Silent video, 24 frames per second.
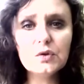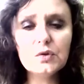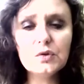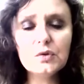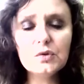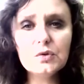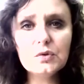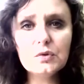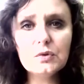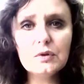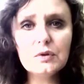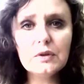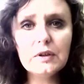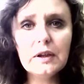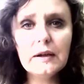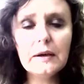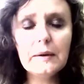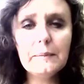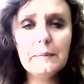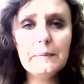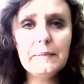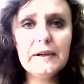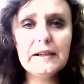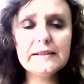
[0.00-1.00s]
you
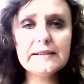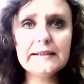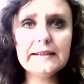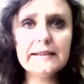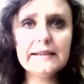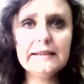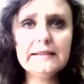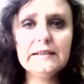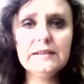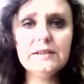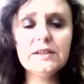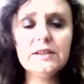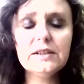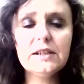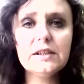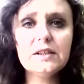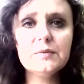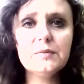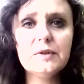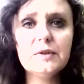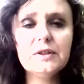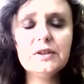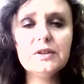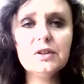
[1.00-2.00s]
pass any
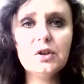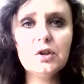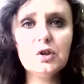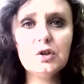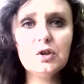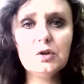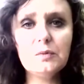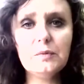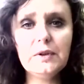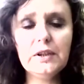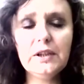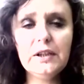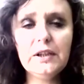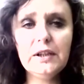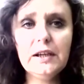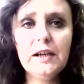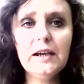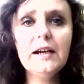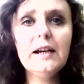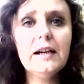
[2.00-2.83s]
judgment on me,